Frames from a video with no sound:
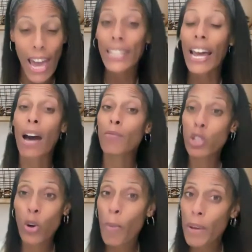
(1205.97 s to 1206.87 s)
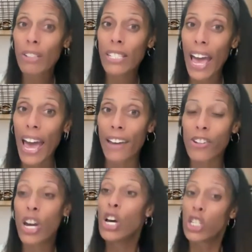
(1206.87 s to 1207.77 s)
Now, I'm Scorpio Sag,
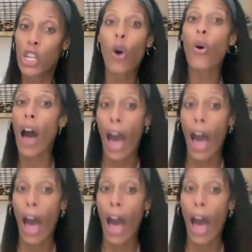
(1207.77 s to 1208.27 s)
so